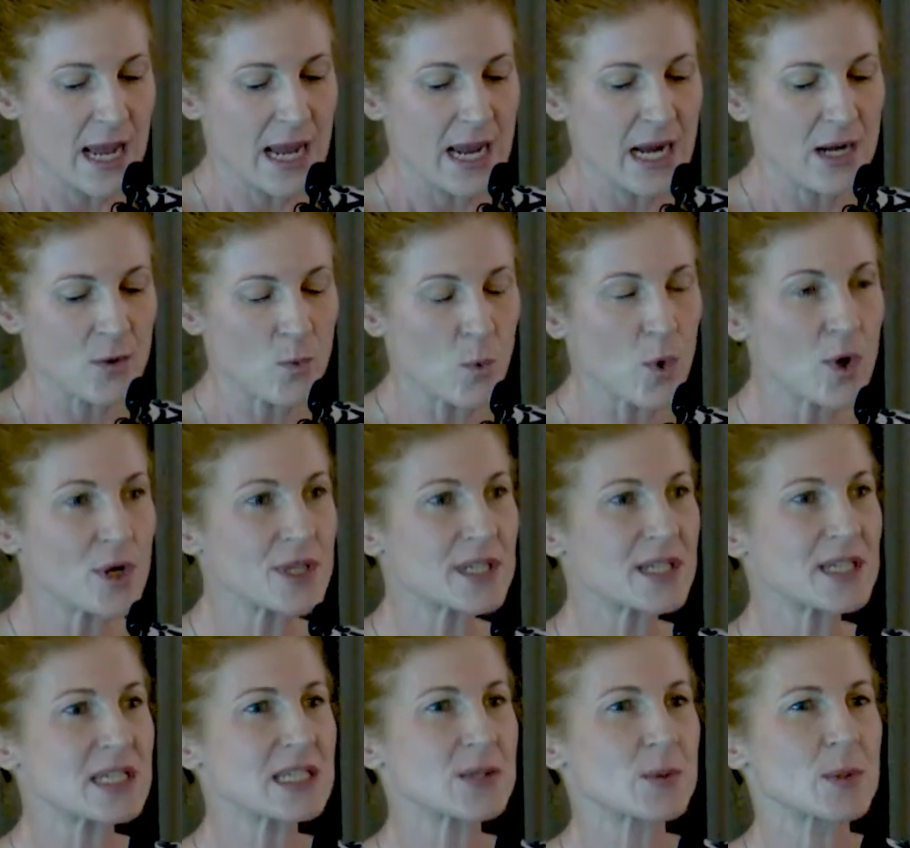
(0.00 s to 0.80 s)
It
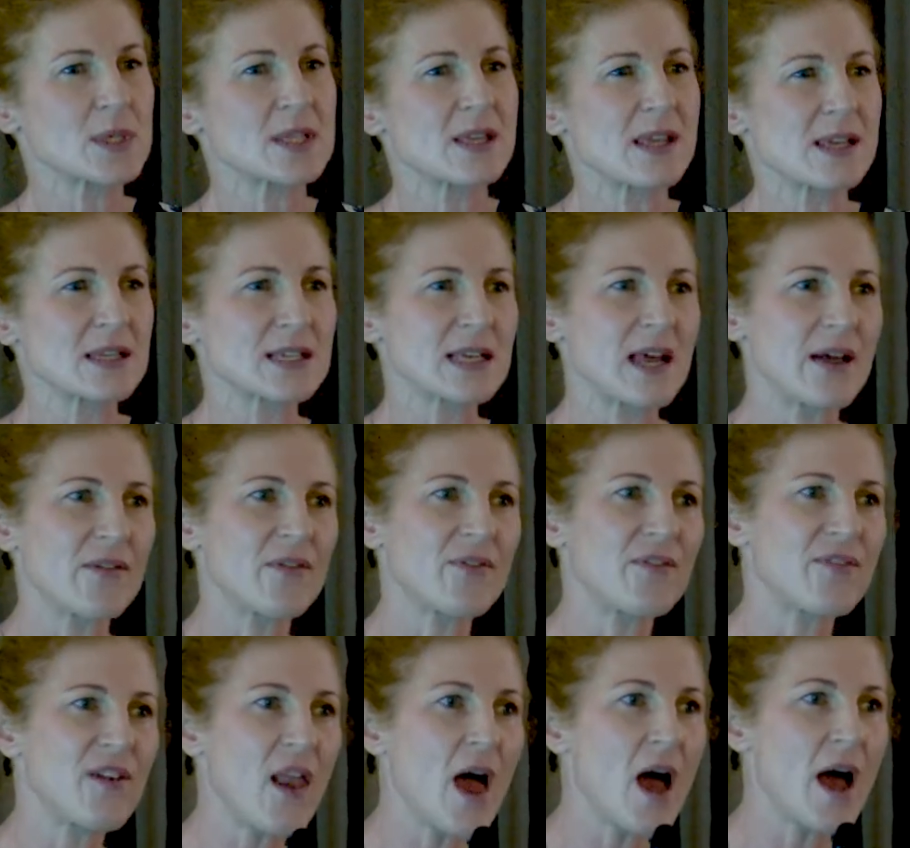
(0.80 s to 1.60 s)
worsens with things like
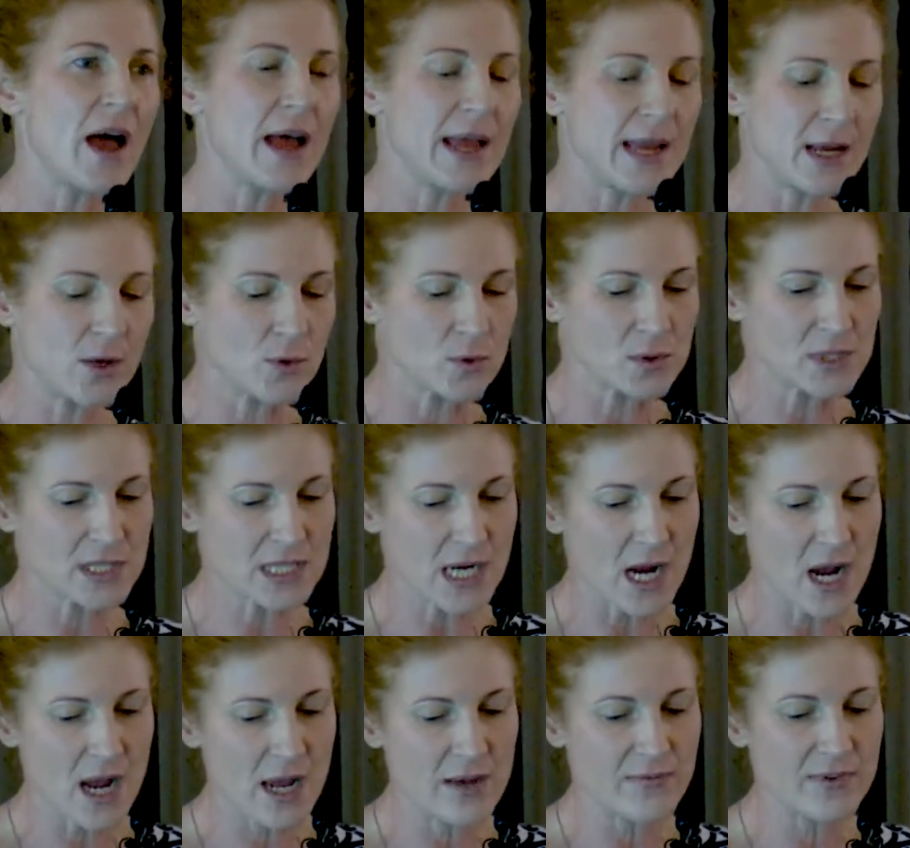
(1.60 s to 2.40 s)
flying or
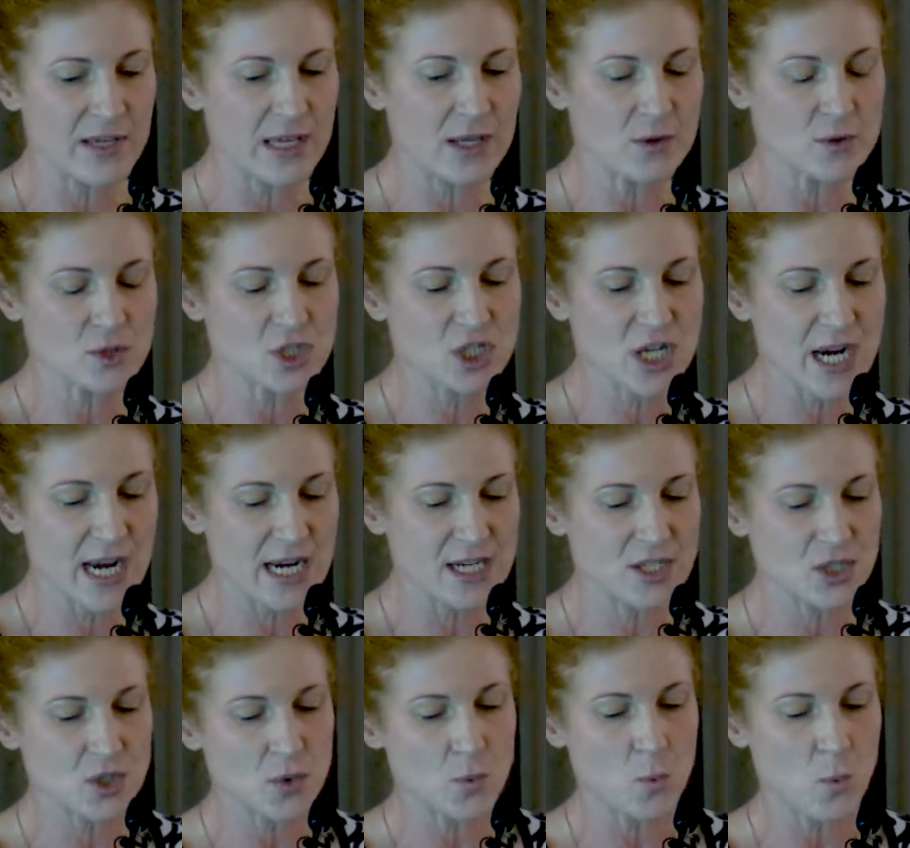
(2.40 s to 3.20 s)
diving or
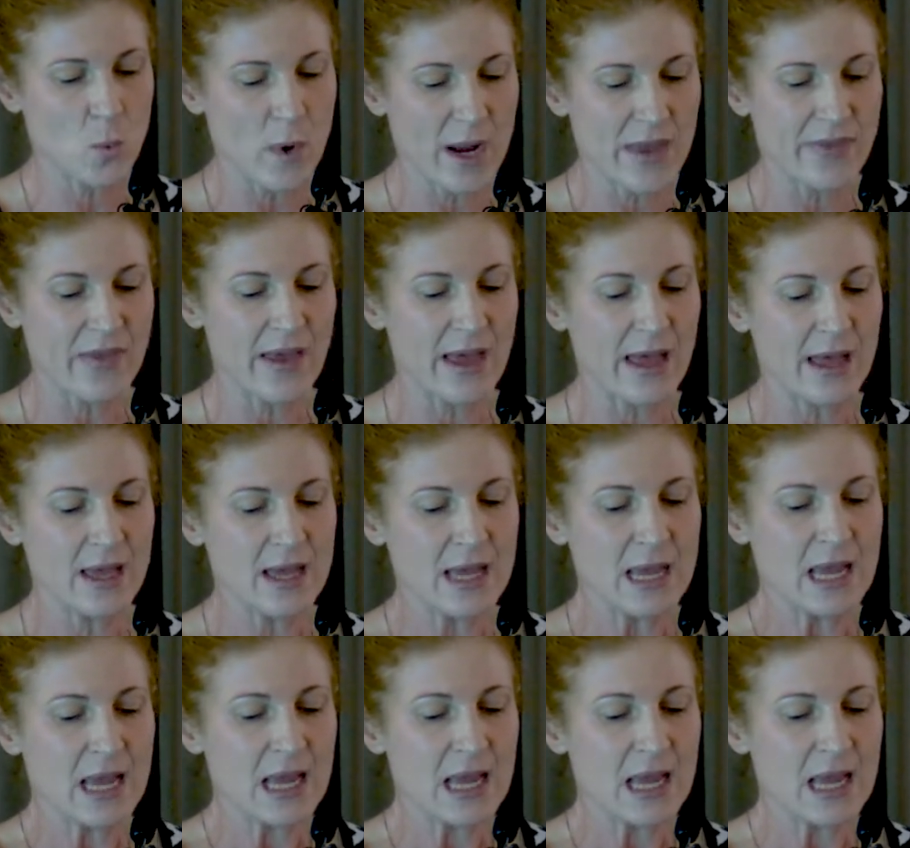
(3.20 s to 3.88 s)
change in weather.